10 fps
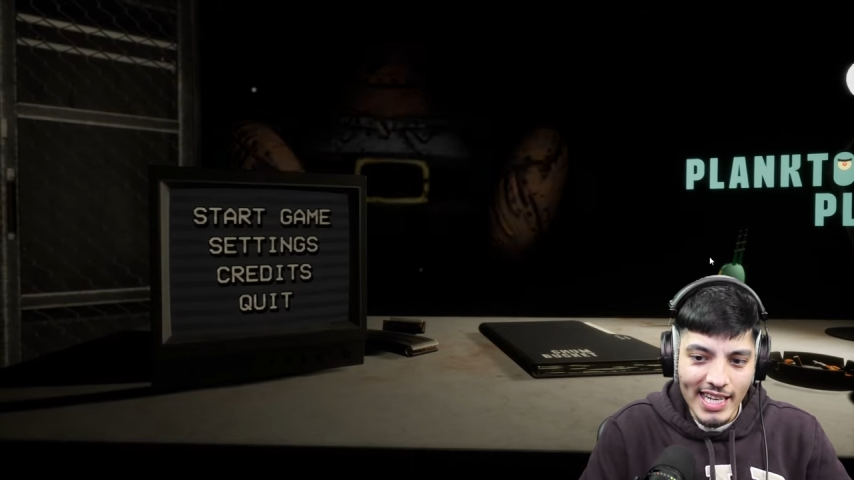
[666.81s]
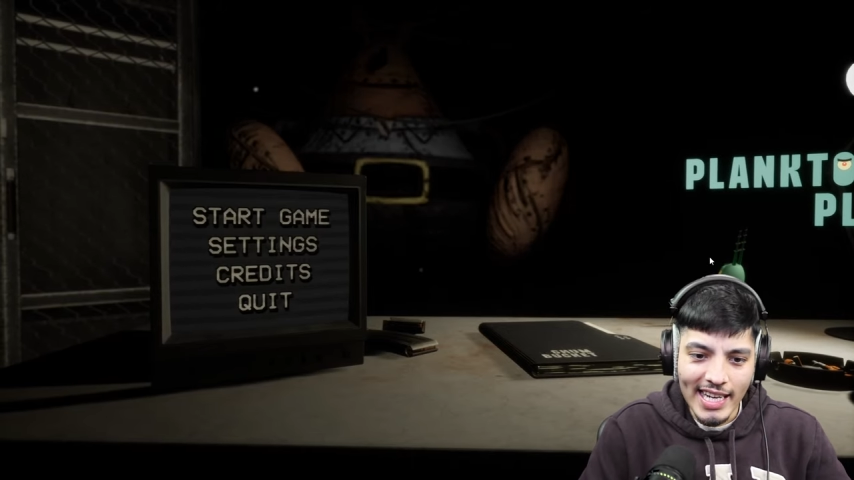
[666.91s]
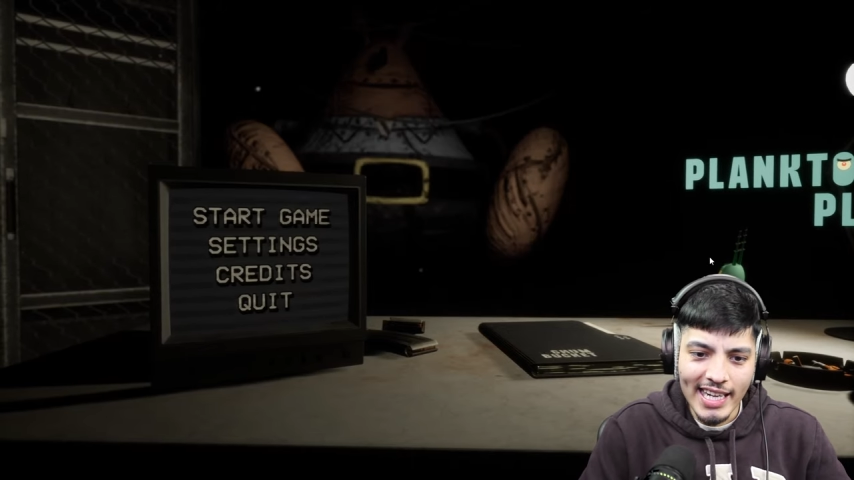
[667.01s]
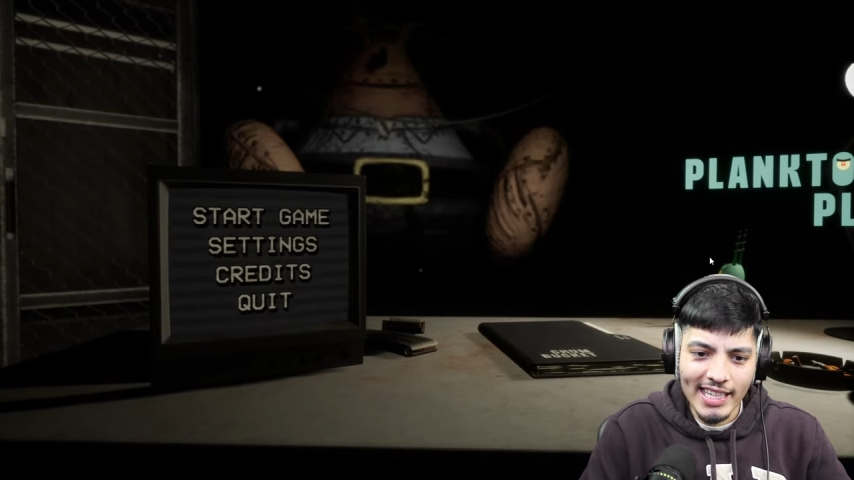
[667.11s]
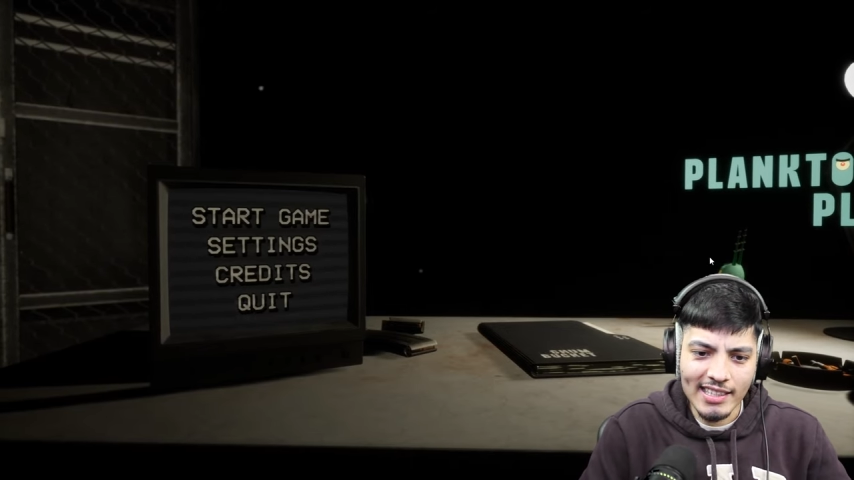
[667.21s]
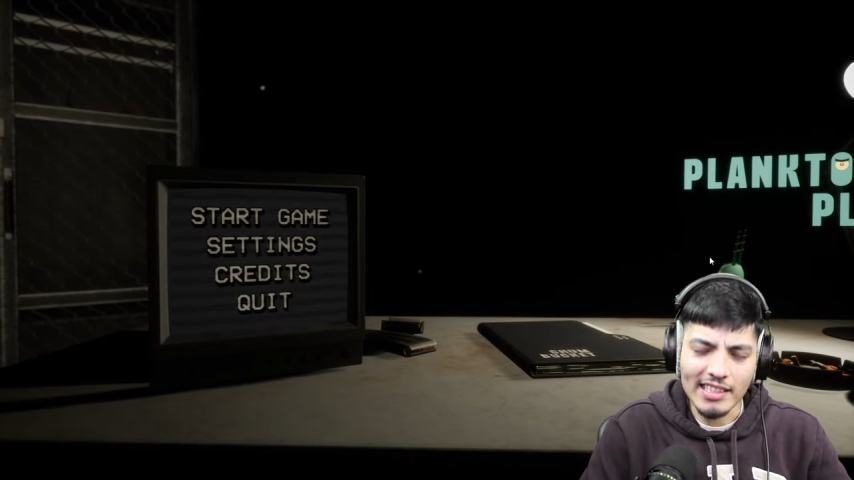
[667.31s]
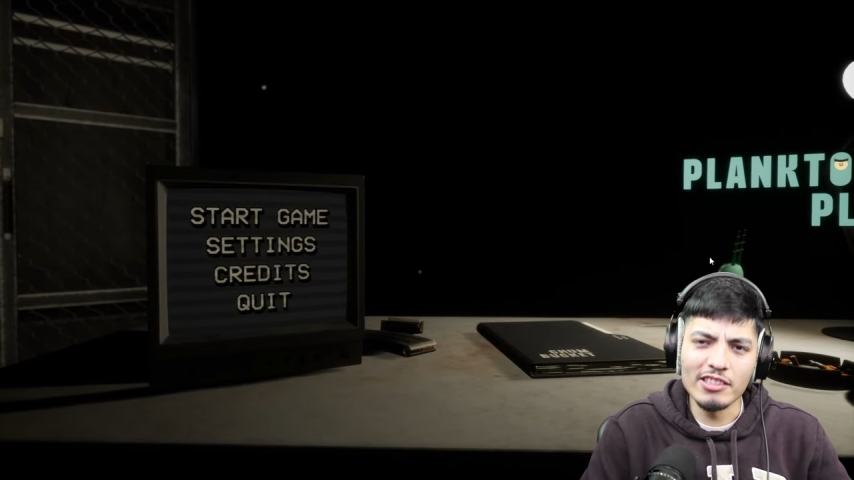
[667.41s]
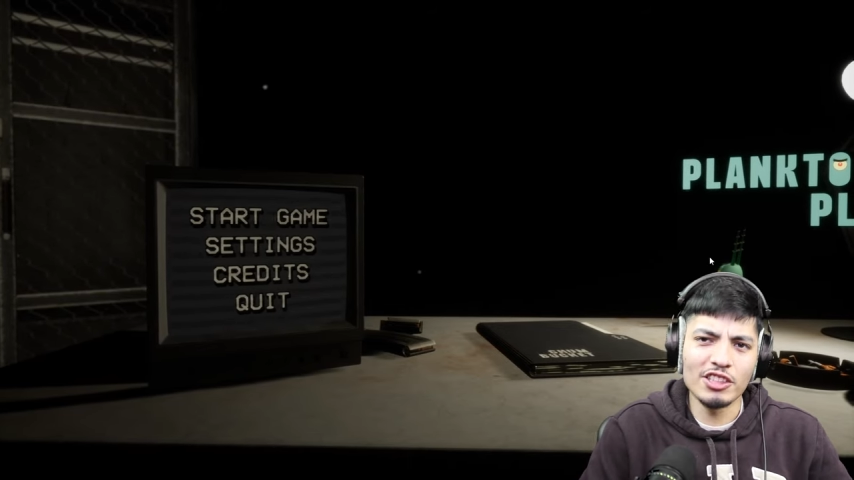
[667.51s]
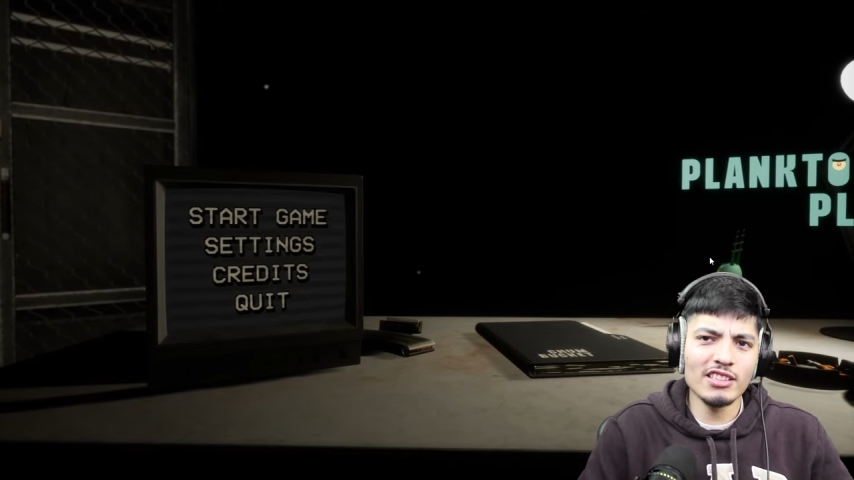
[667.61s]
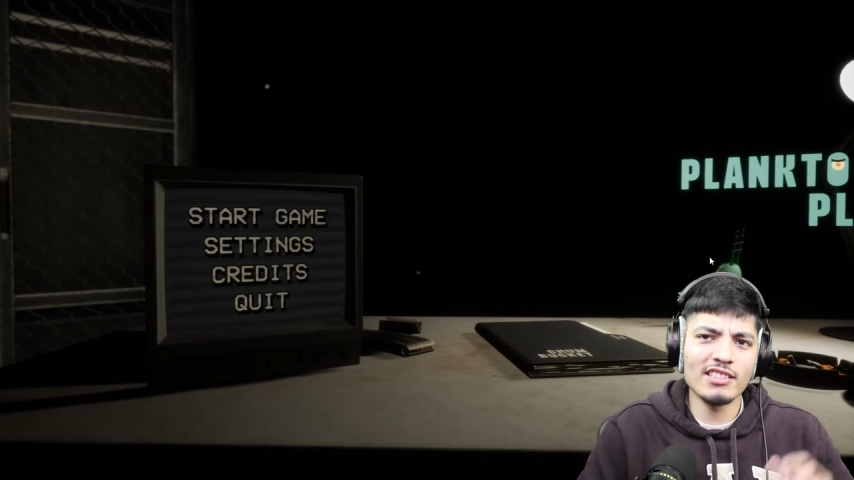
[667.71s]
And
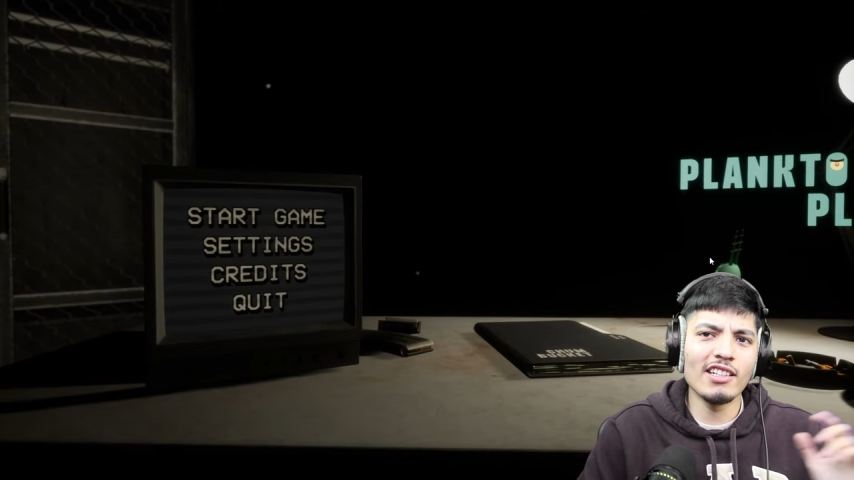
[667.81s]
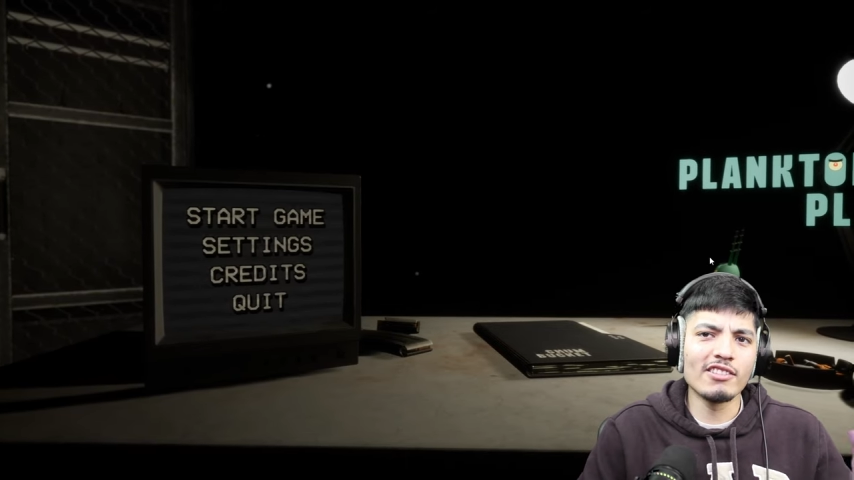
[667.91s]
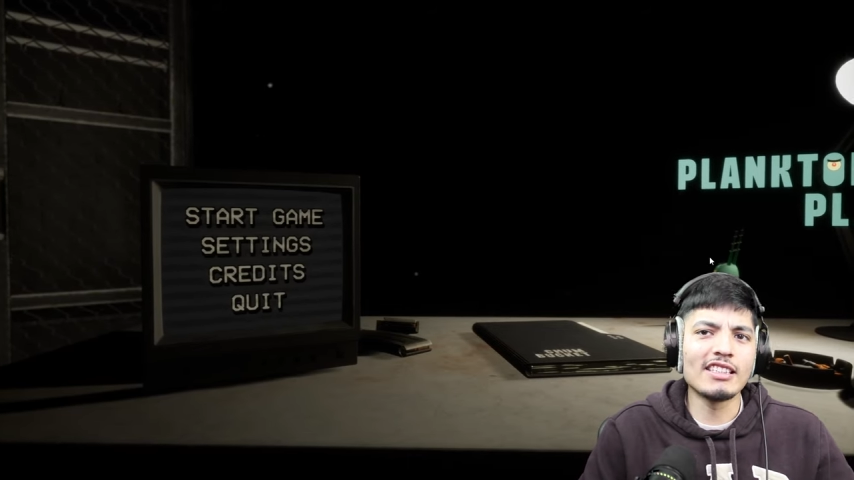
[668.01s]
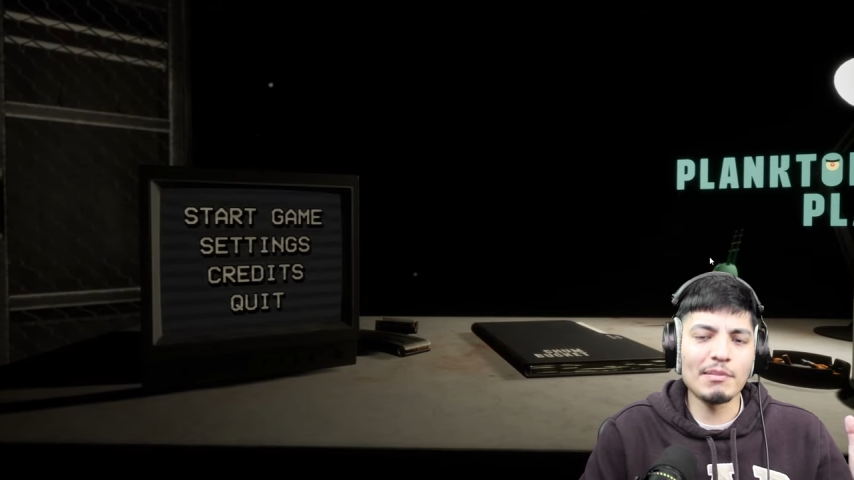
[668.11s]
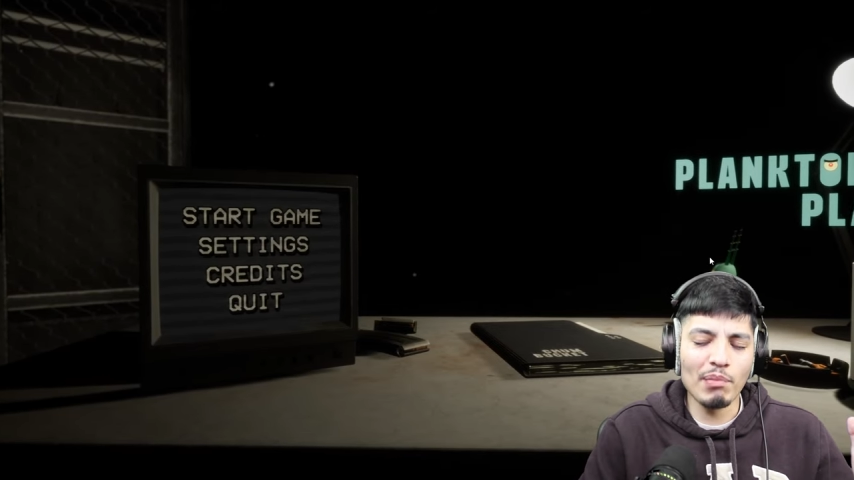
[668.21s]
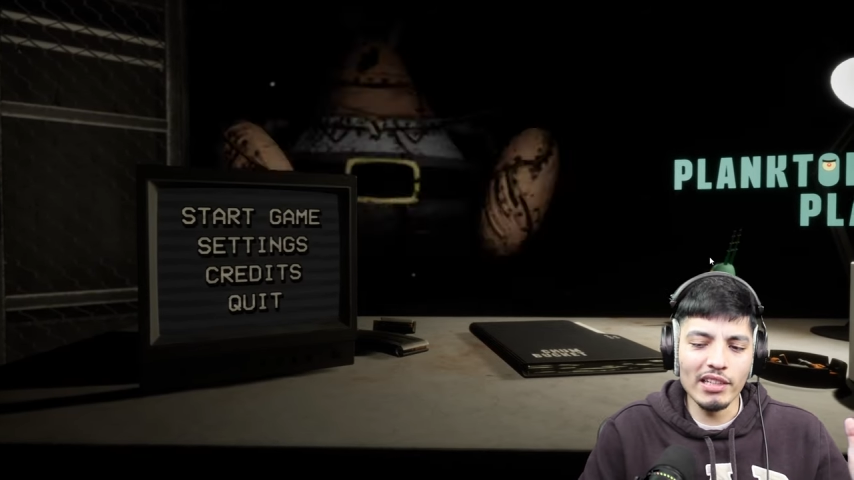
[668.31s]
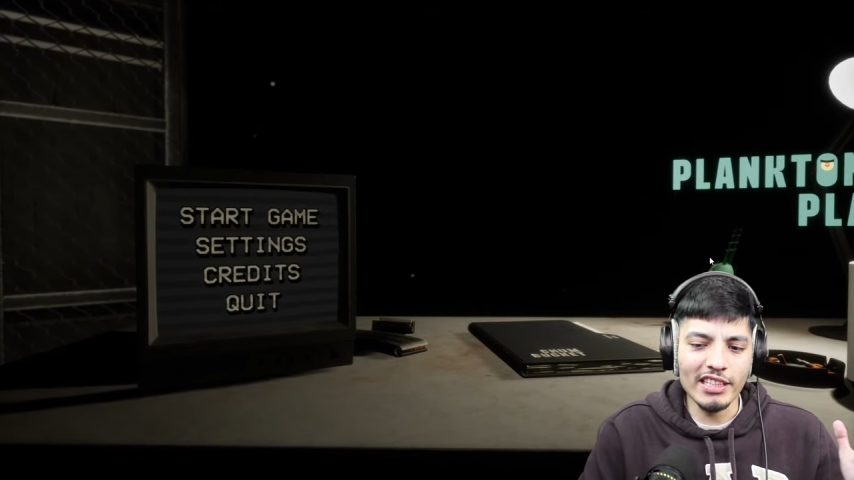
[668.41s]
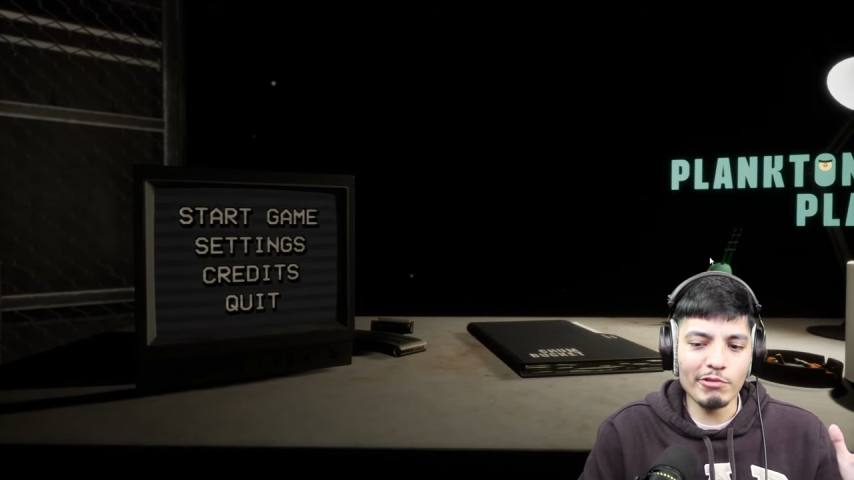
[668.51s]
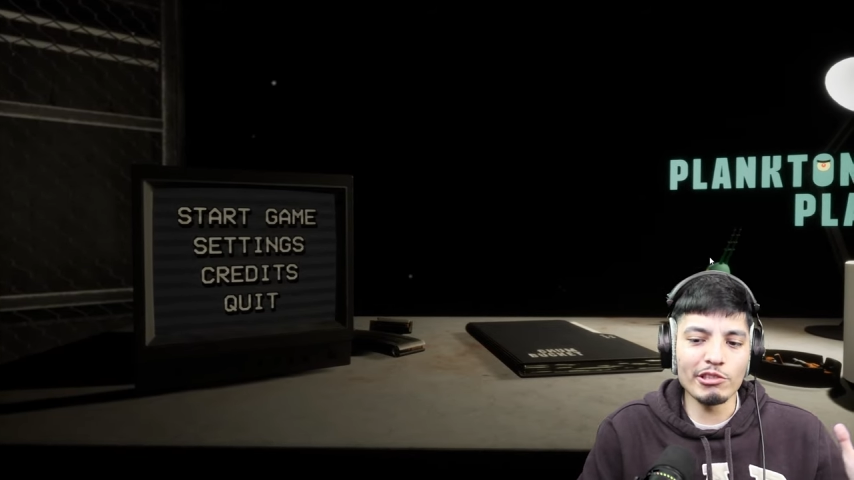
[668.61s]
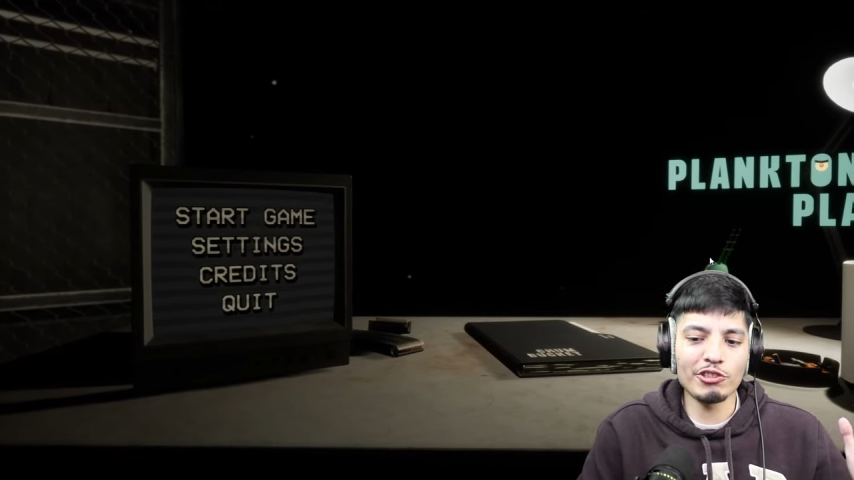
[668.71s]
just a little
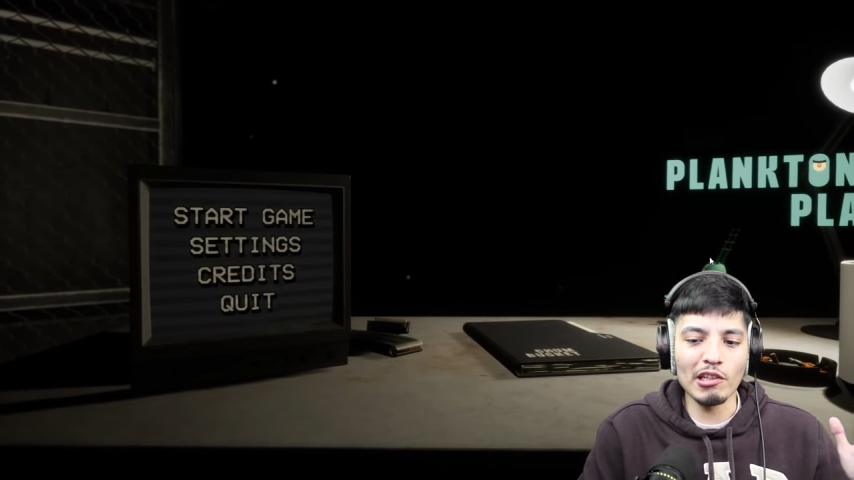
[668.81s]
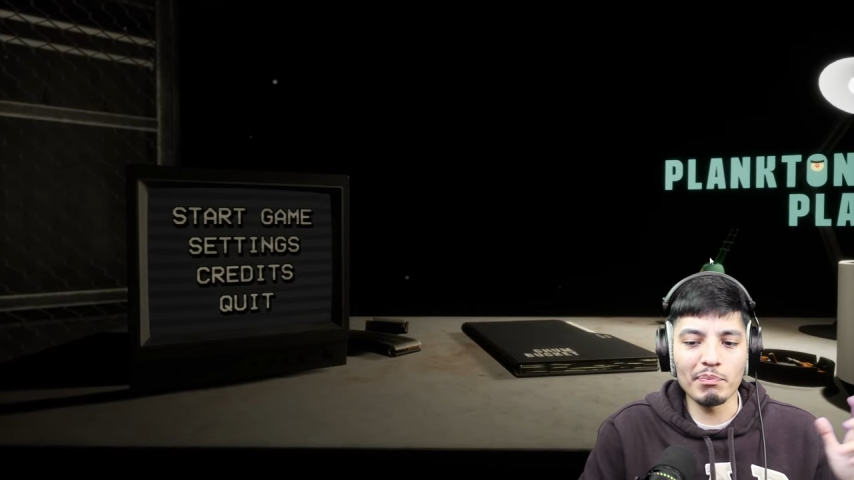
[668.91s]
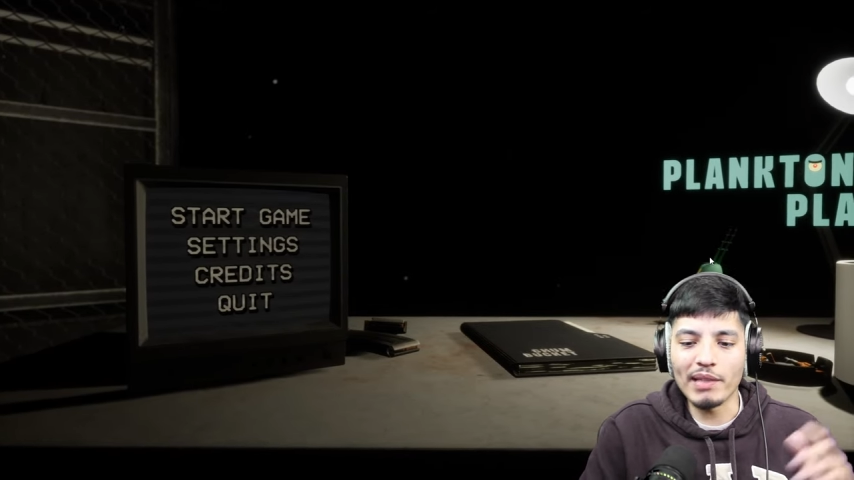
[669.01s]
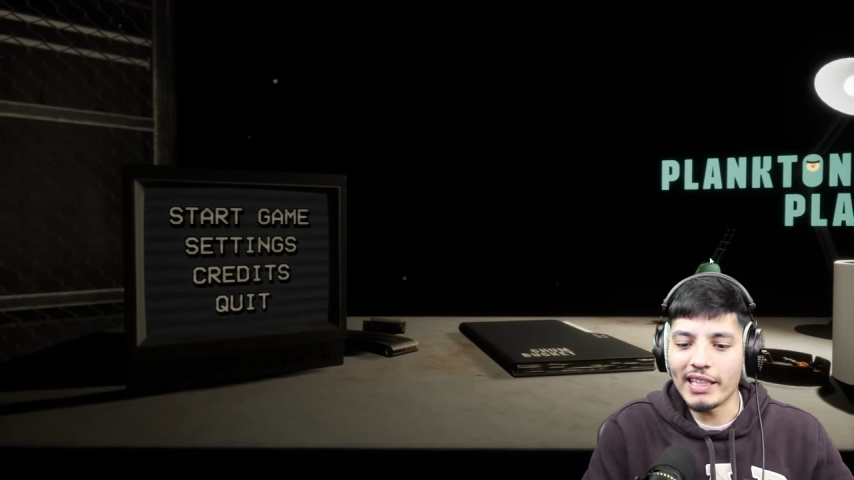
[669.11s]
disappointed it was short,